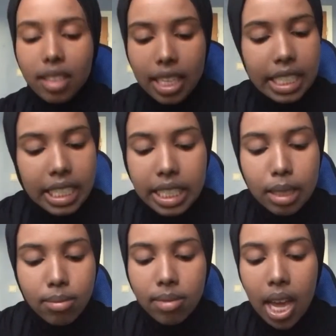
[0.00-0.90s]
And it
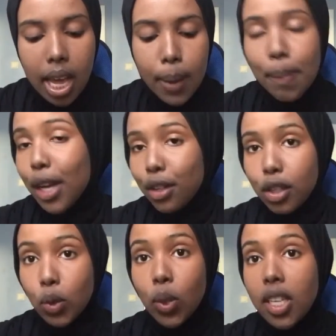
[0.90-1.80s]
doesn't matter
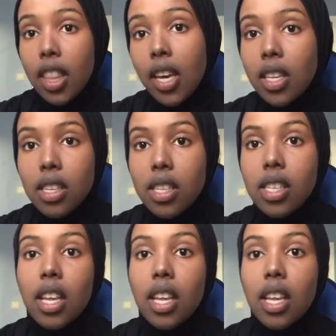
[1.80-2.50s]
what he thinks.